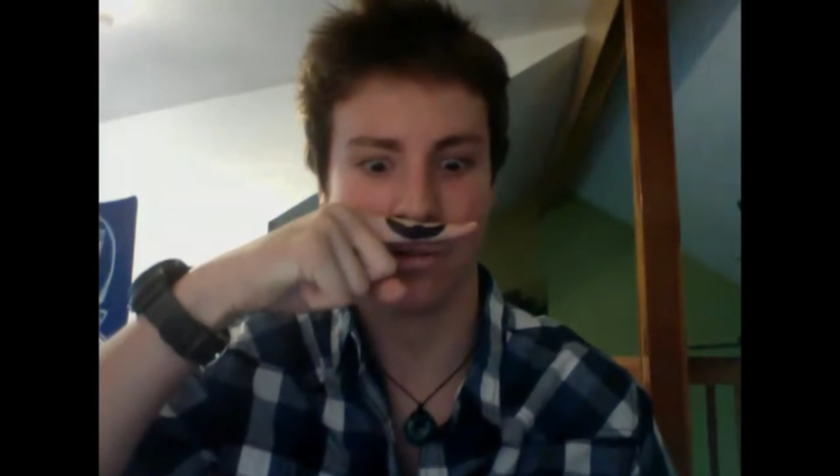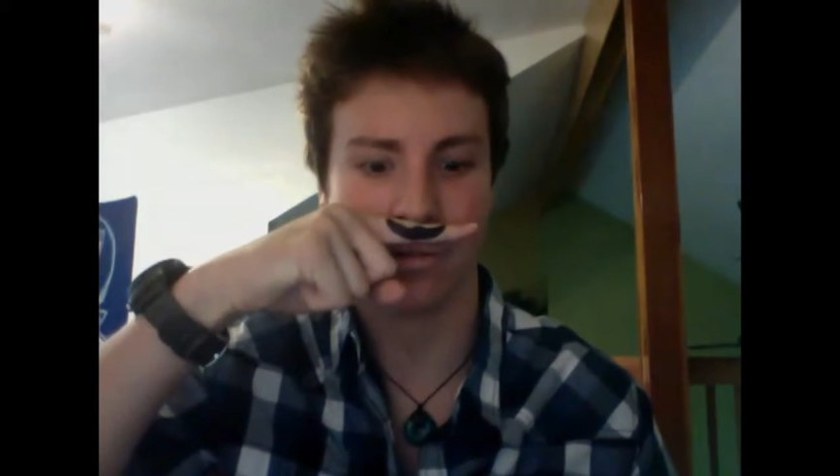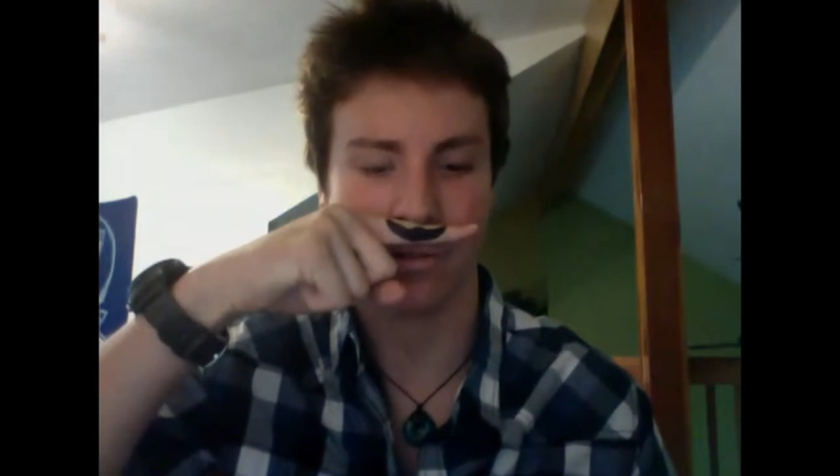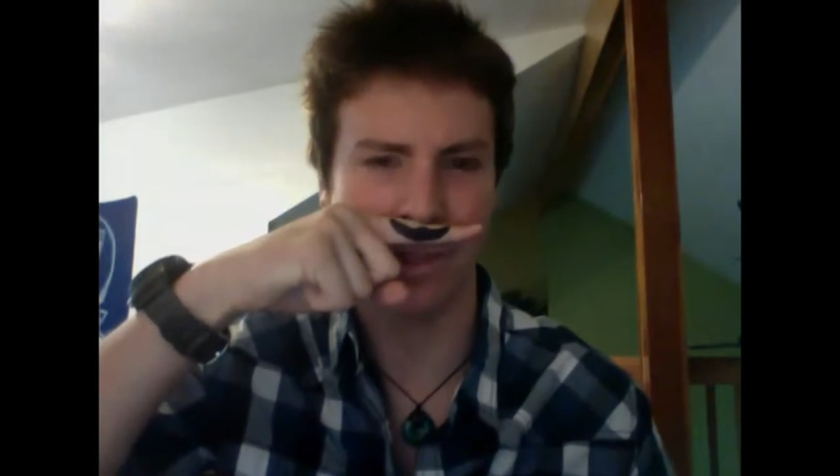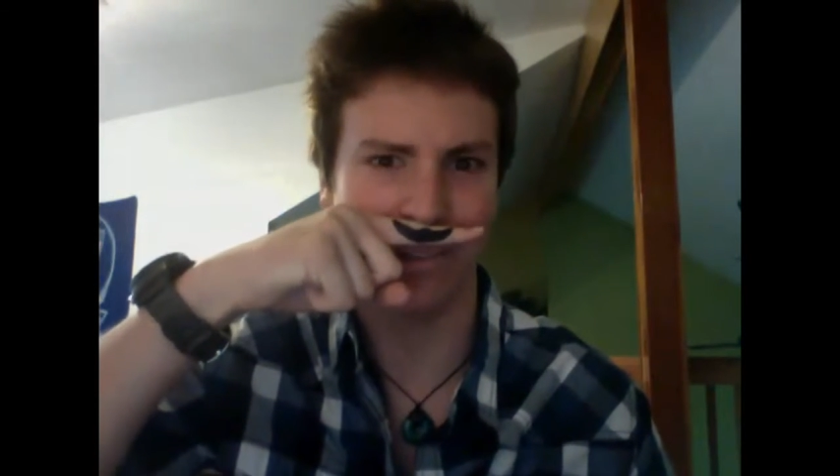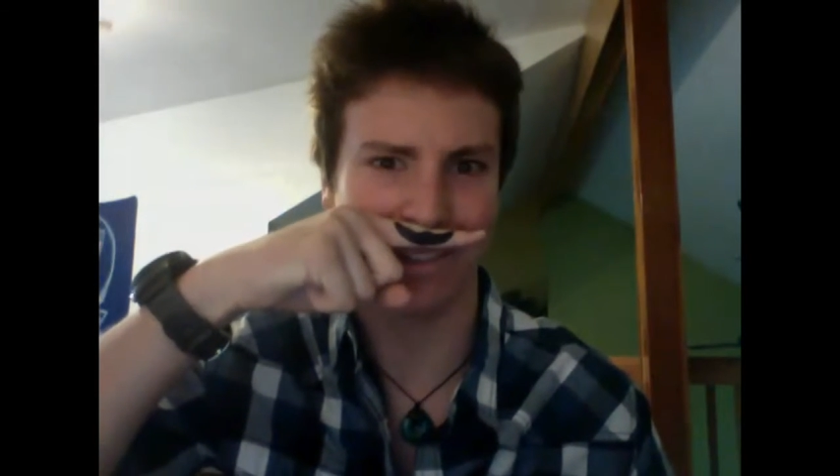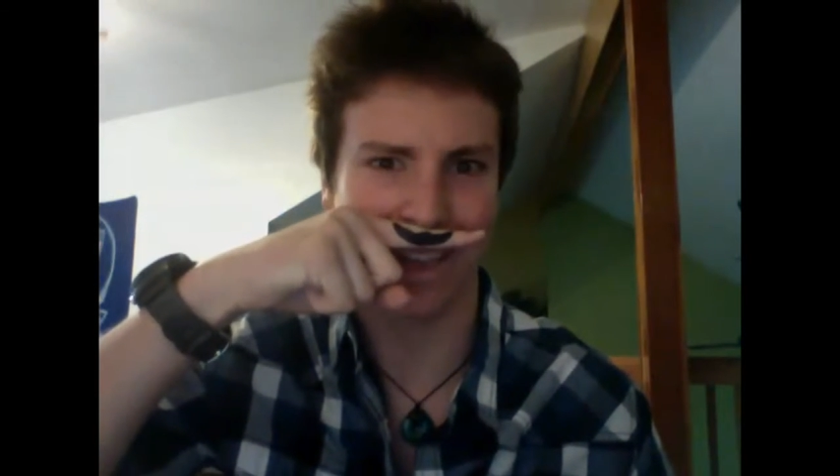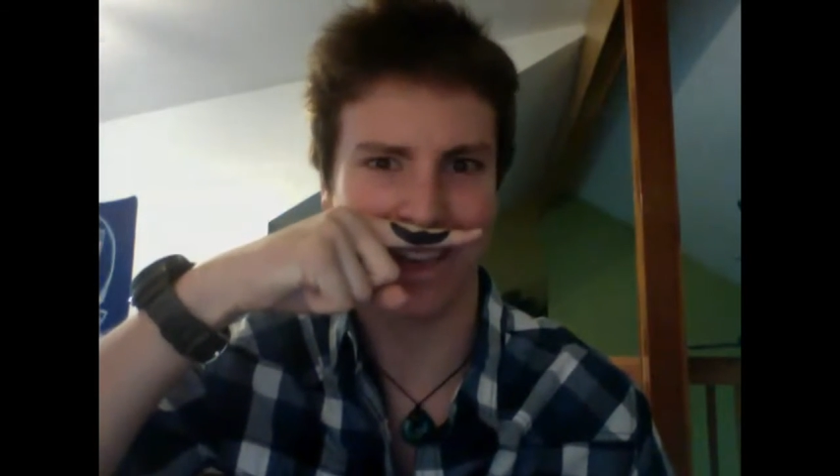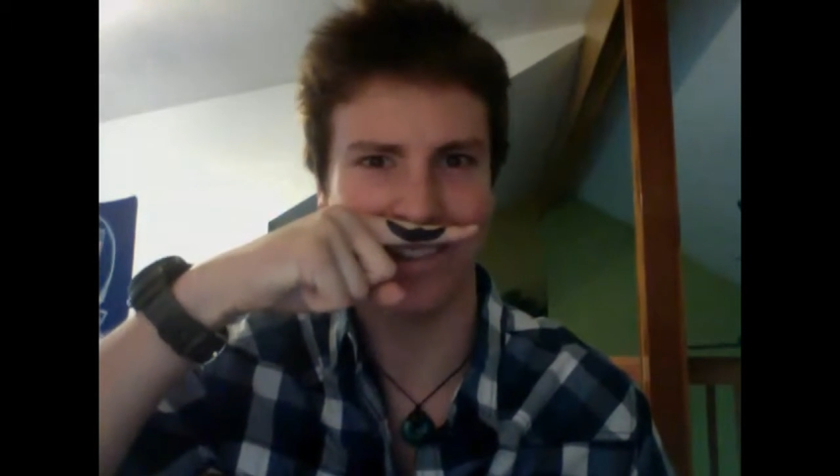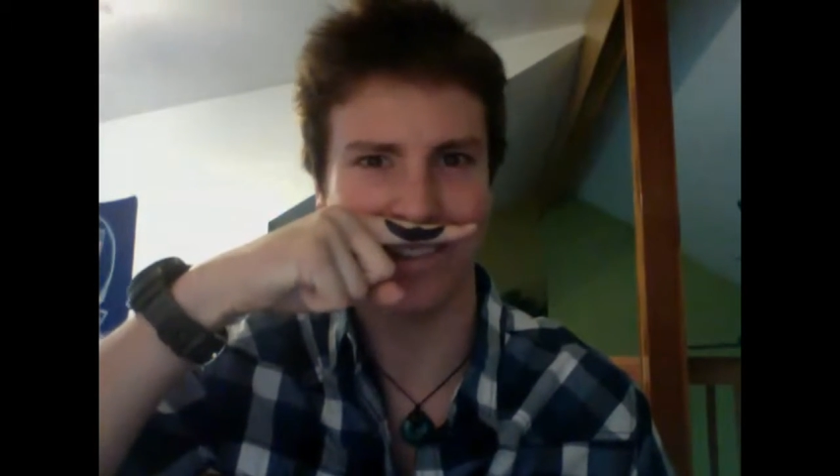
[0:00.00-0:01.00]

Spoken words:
that looks nice.